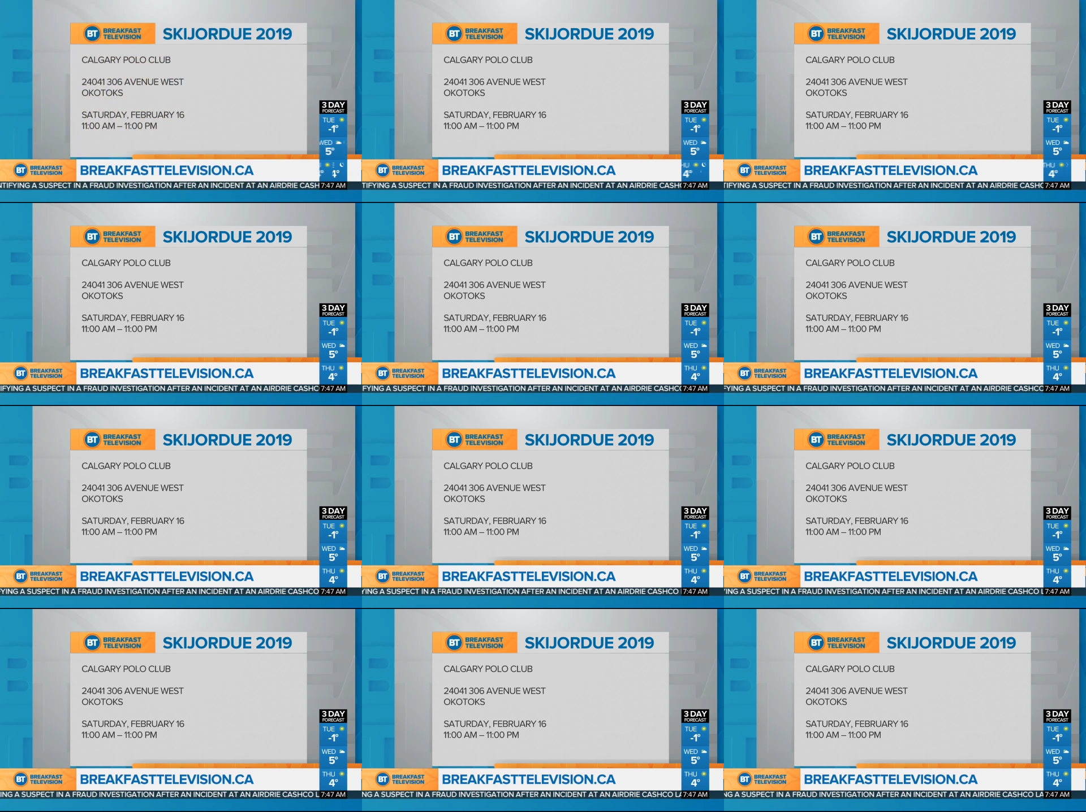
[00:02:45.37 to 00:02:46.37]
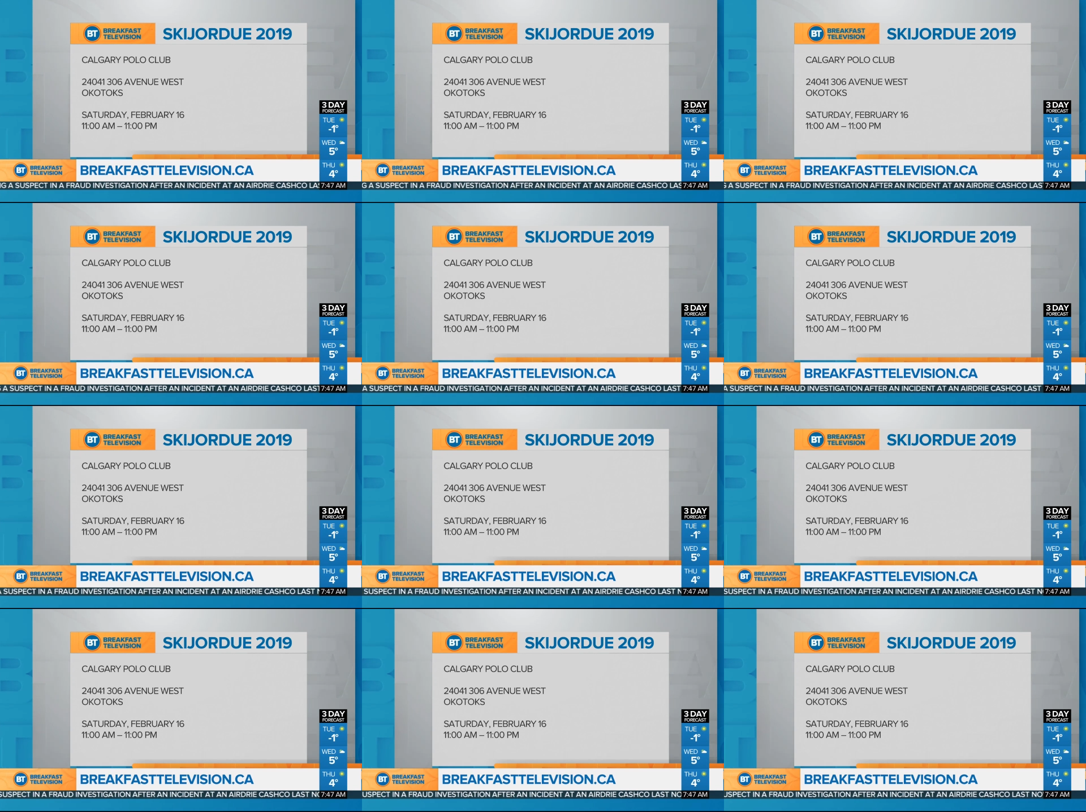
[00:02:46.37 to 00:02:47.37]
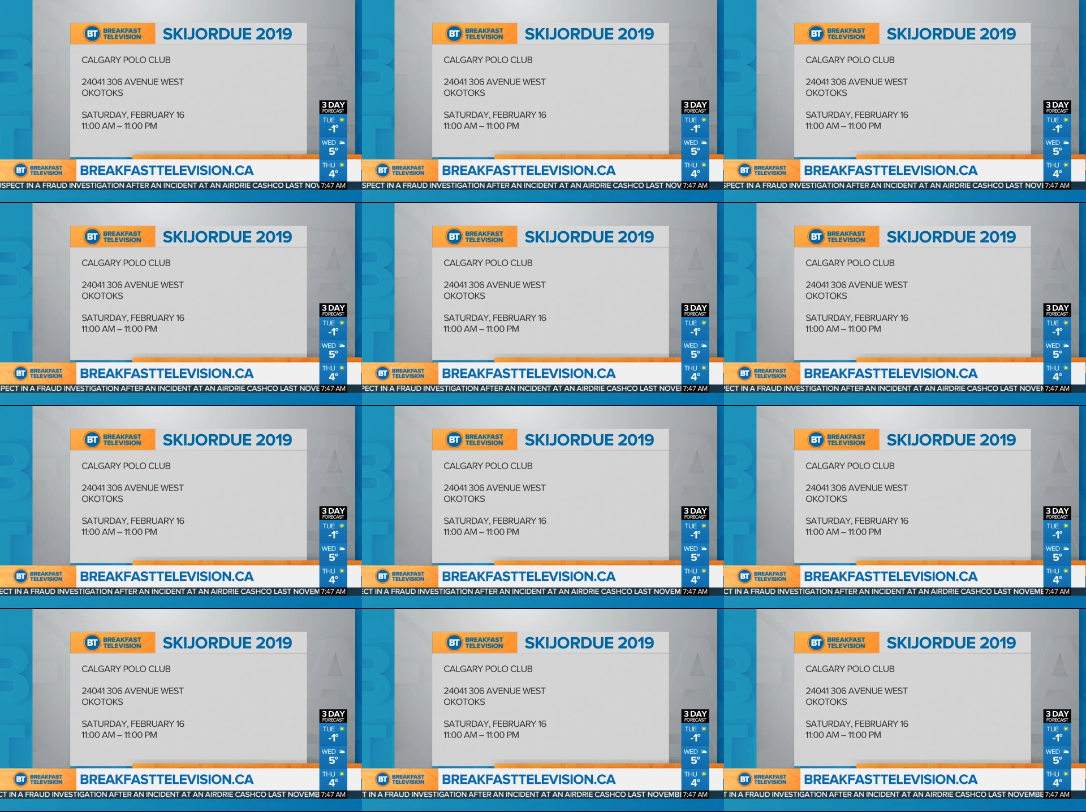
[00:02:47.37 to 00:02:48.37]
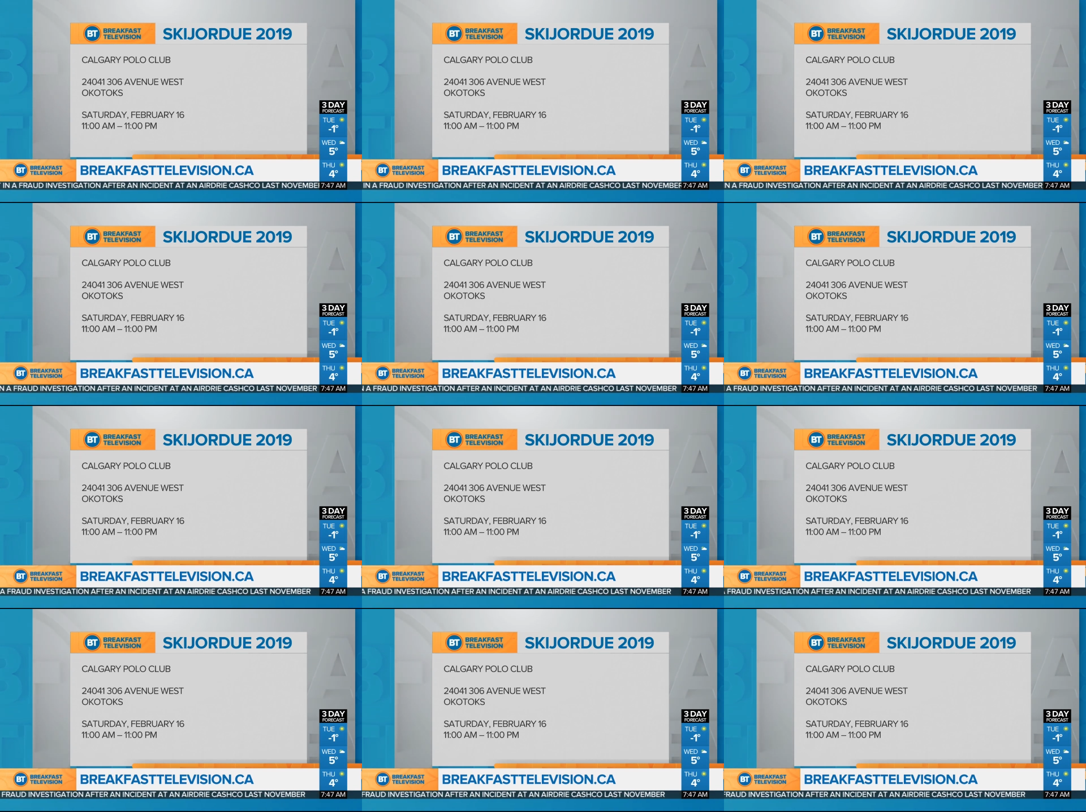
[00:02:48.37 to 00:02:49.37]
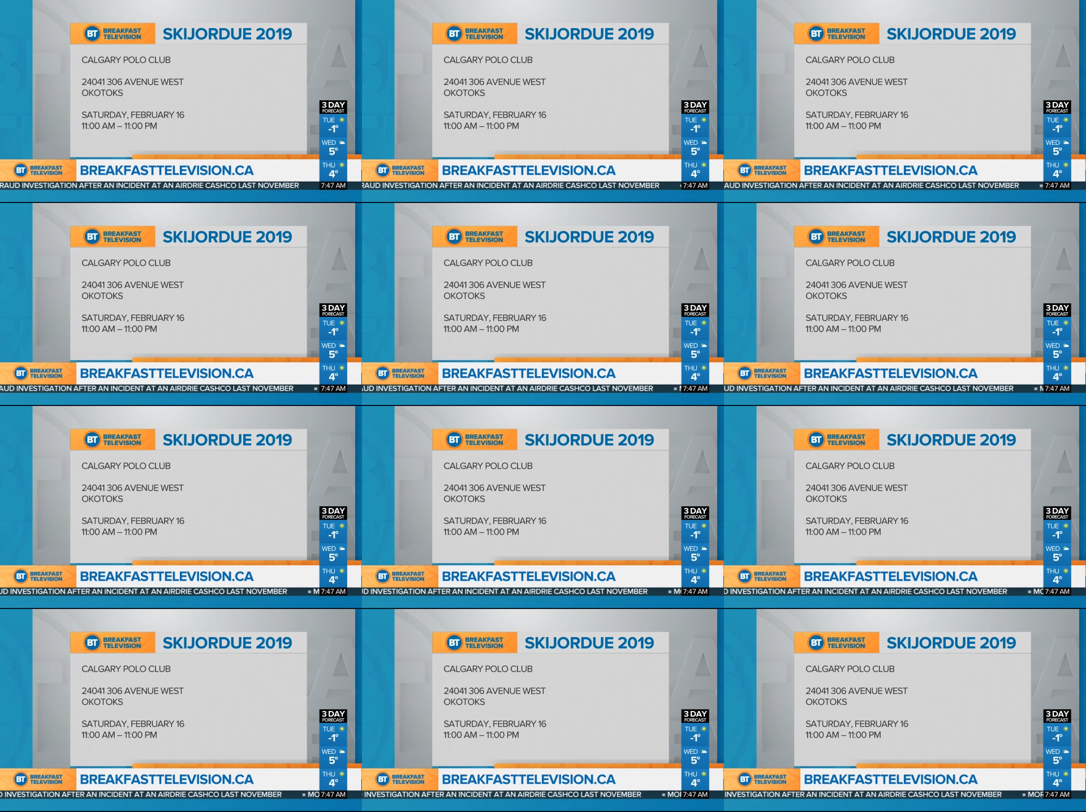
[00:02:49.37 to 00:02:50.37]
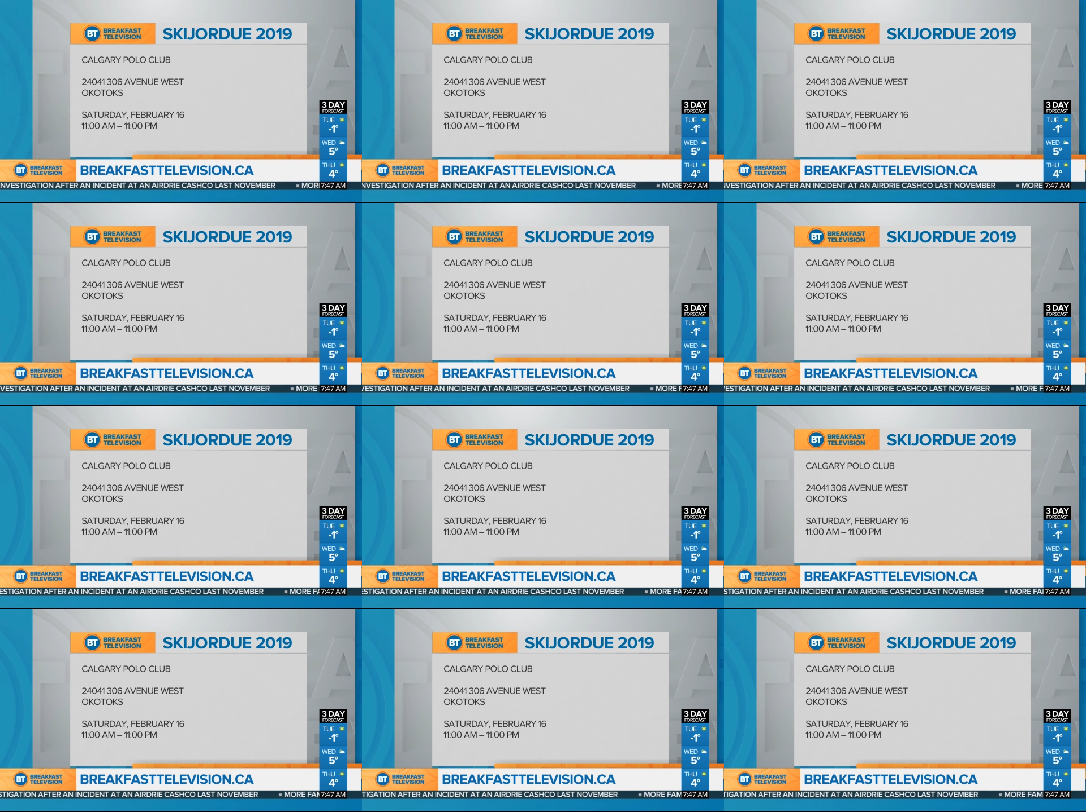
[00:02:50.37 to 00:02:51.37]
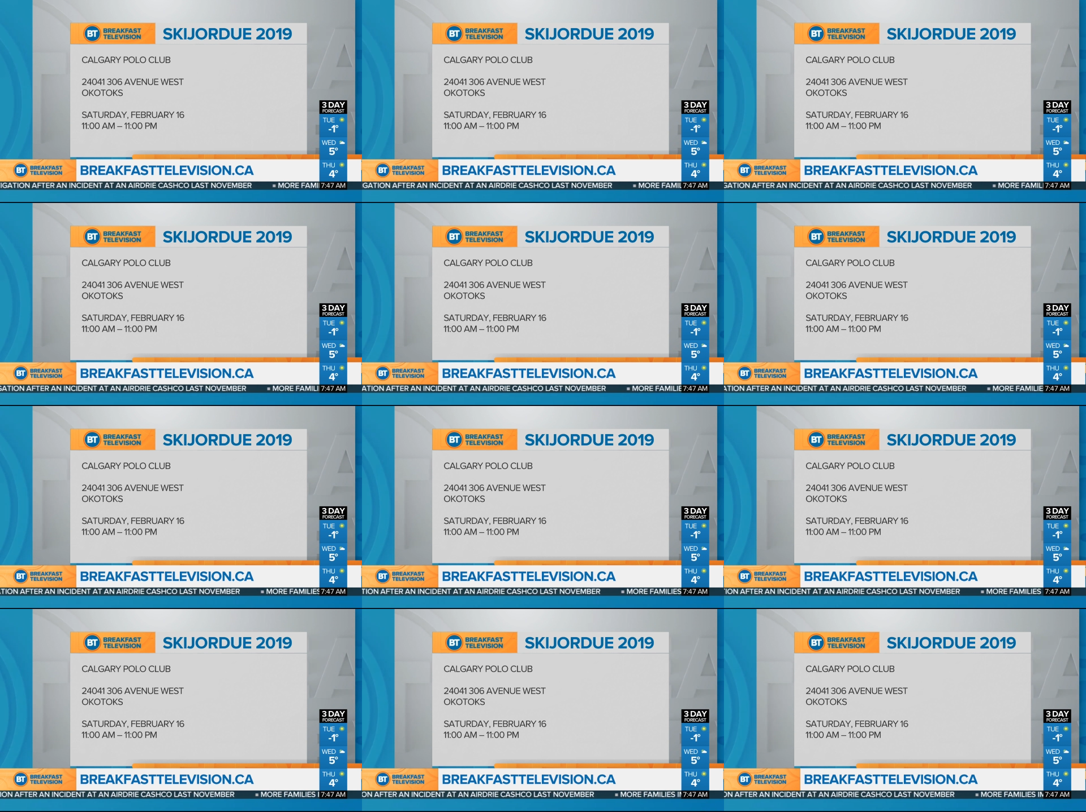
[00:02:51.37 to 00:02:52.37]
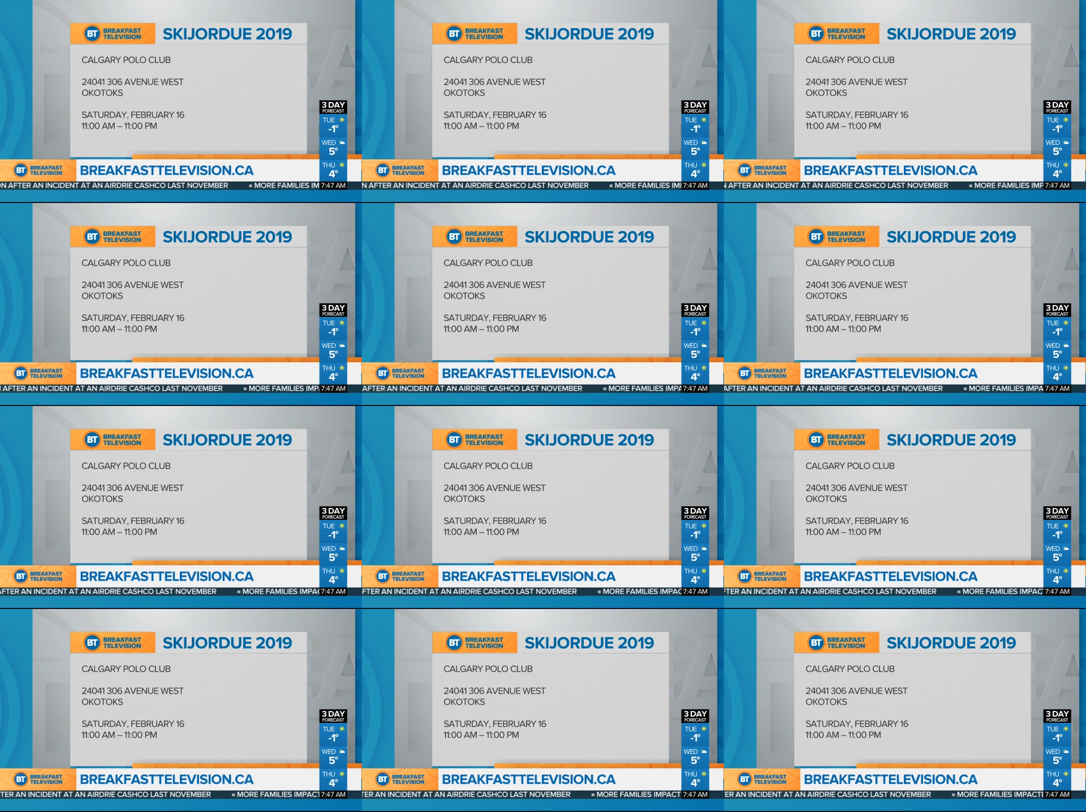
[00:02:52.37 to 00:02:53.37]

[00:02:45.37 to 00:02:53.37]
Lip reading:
(no speaker visible)